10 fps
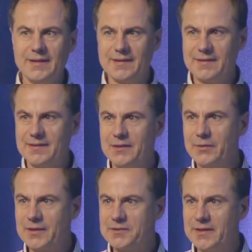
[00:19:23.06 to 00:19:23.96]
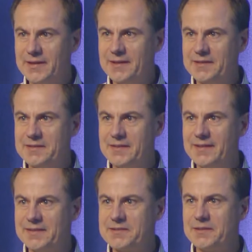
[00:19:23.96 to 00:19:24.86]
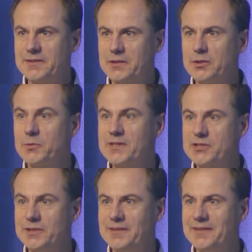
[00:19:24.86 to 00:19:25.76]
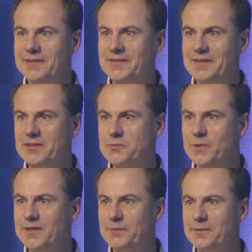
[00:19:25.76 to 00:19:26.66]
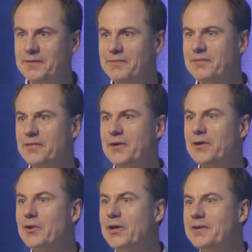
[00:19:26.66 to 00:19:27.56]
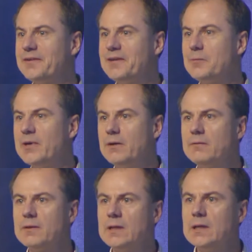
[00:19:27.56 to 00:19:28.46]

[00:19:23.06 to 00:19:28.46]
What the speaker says: Yeah. Okay, so that's a good question. It is one that we've thought a lot about.